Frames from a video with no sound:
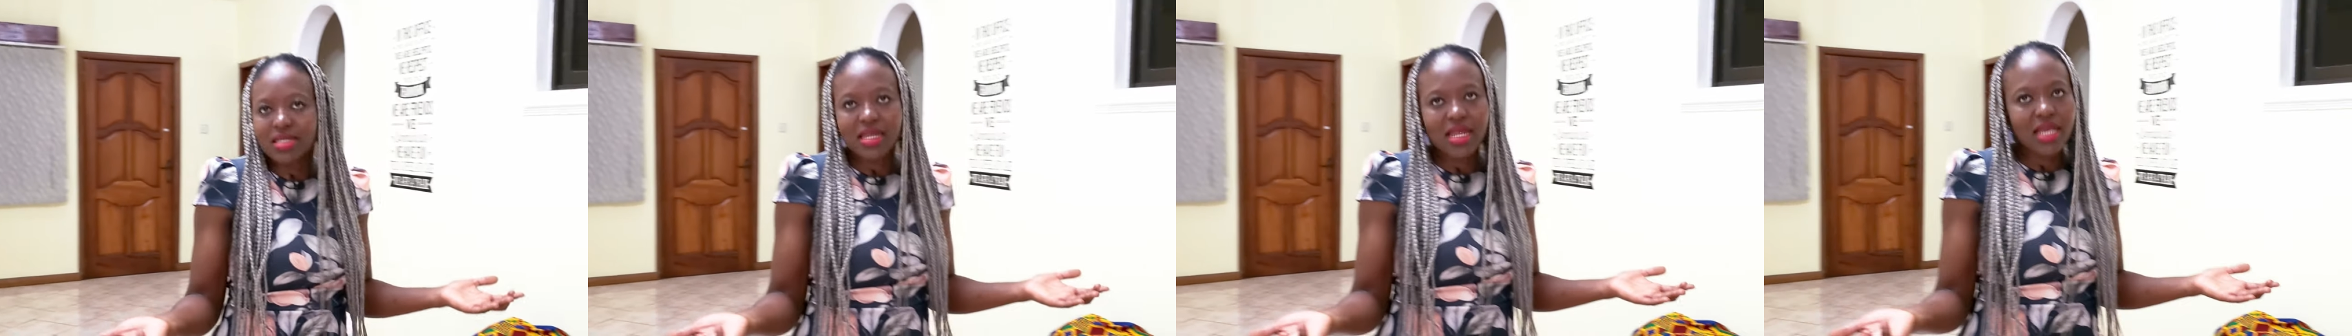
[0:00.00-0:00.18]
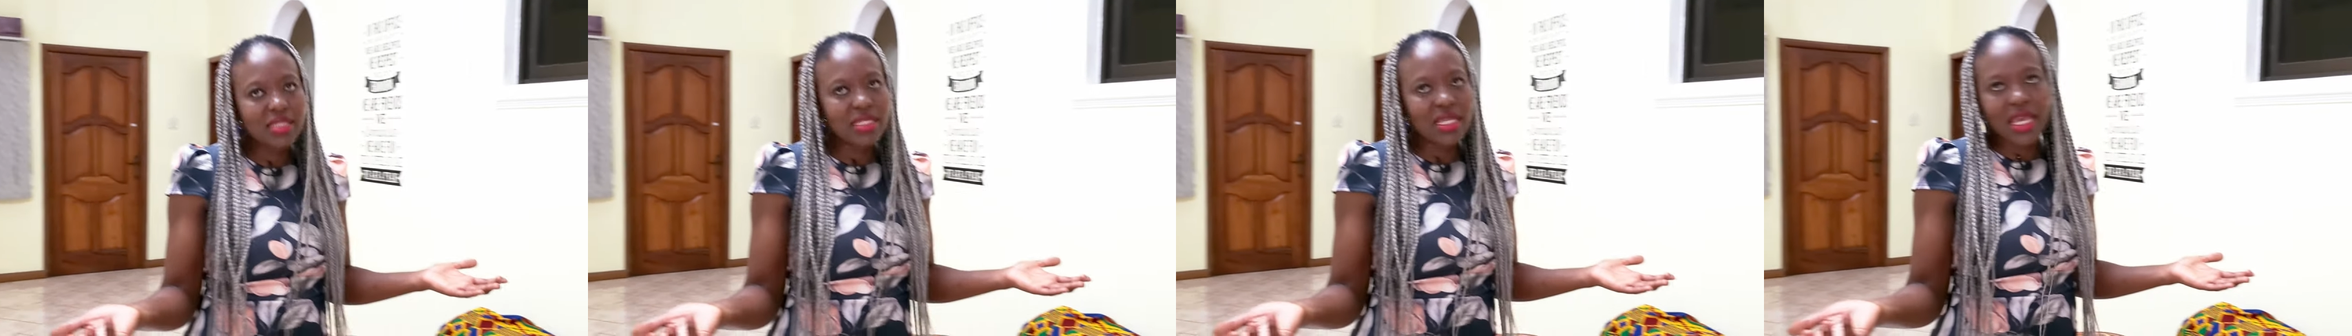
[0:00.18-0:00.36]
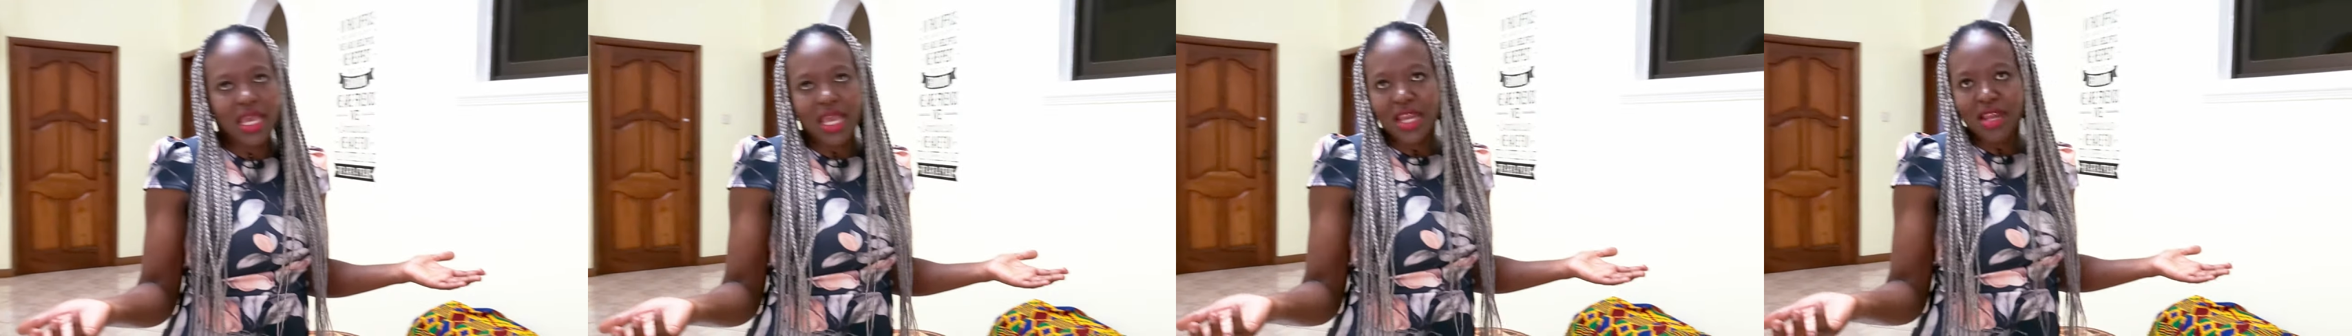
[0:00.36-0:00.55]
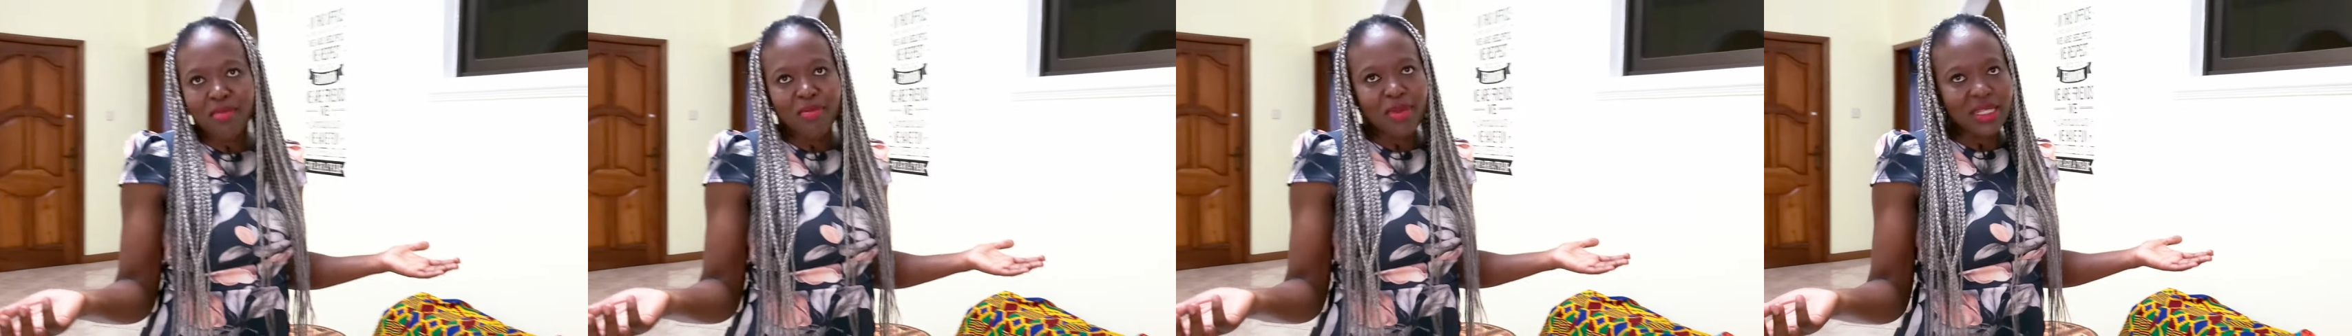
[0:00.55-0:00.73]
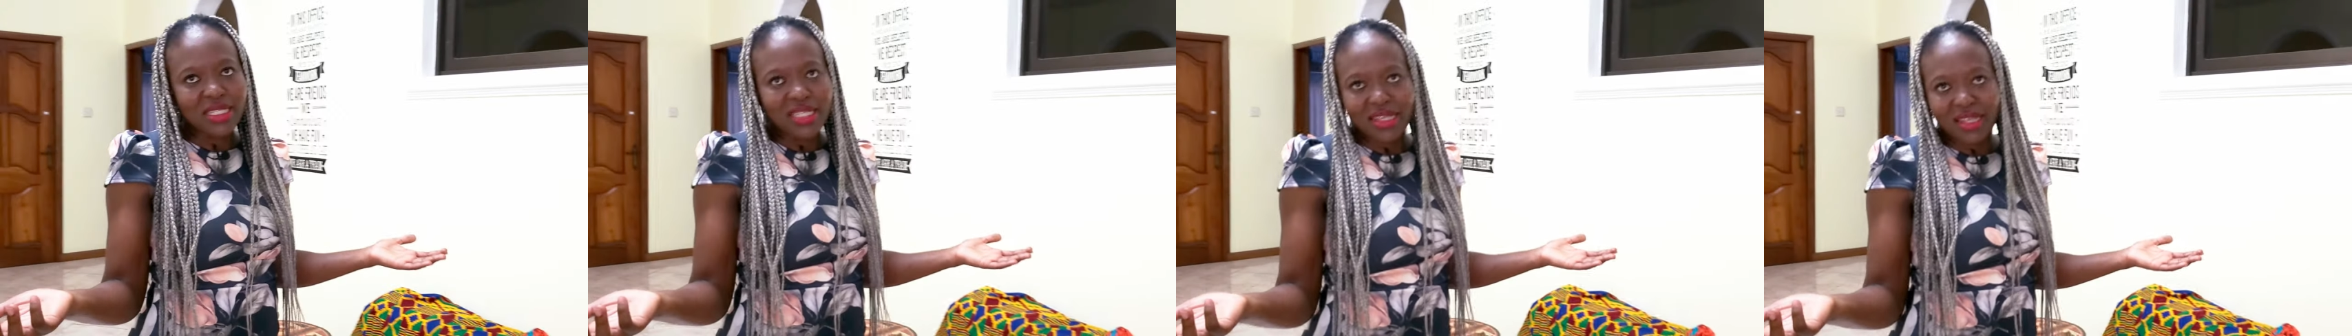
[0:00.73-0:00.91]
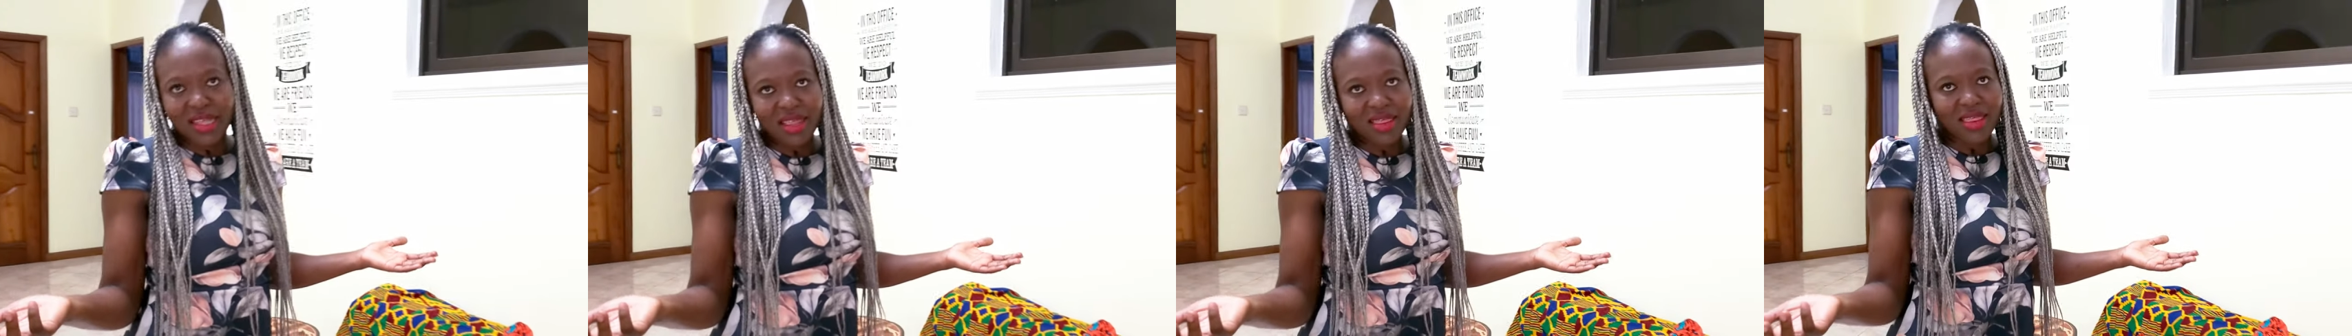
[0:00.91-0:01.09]
Doesn't get any better
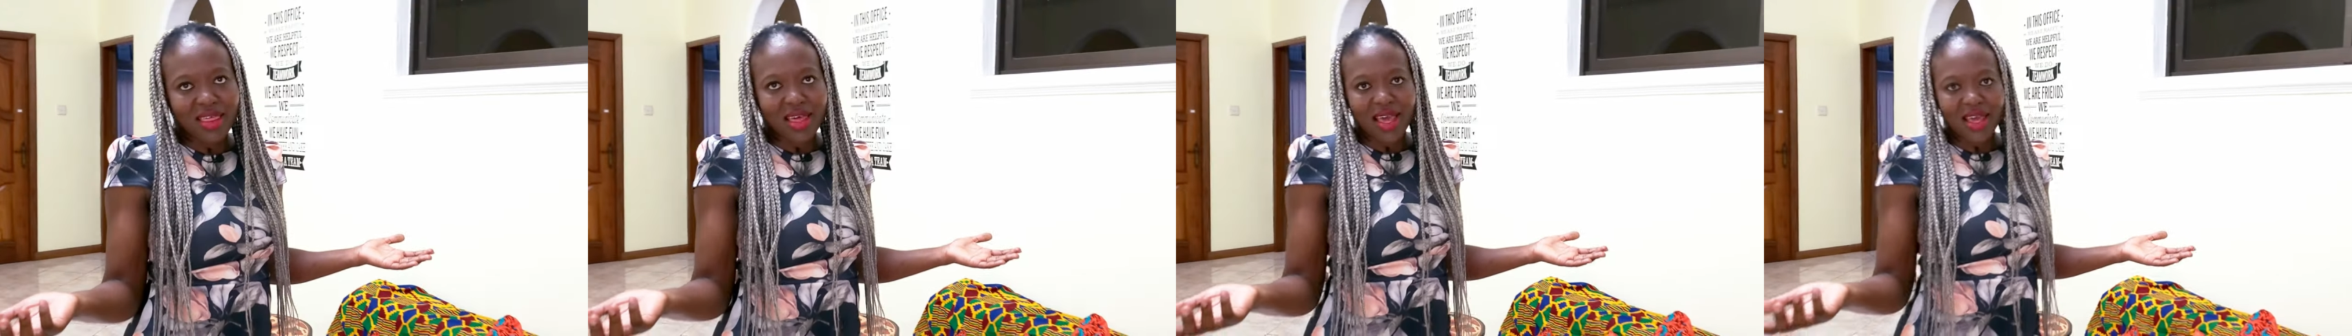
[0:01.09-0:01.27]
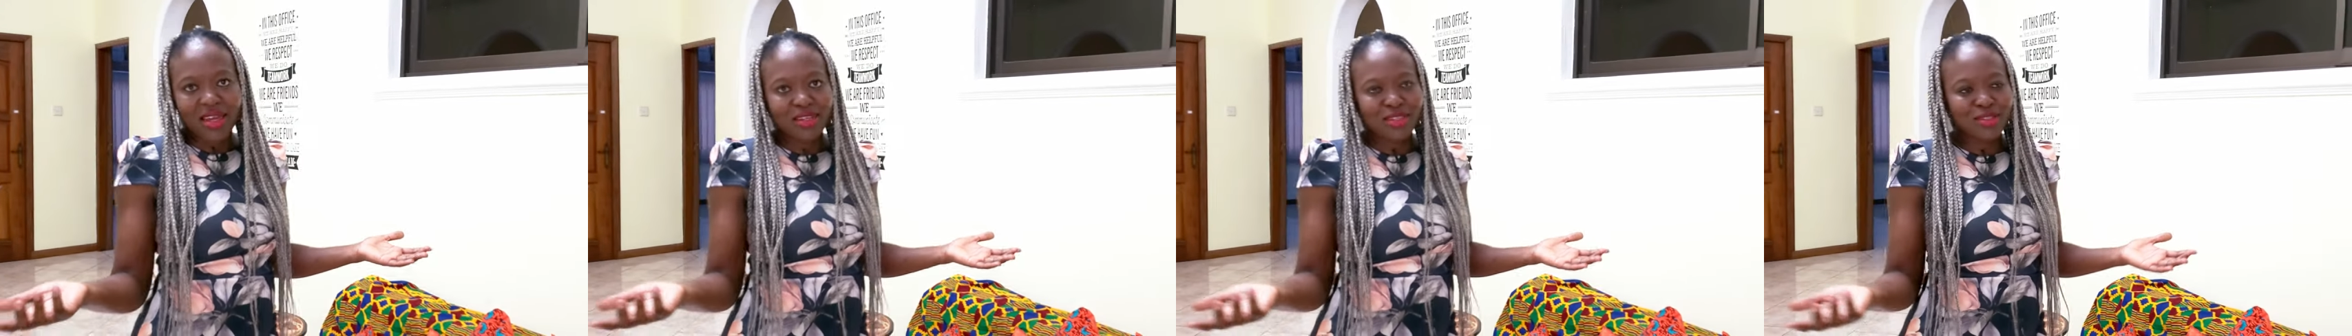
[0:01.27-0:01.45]
than that.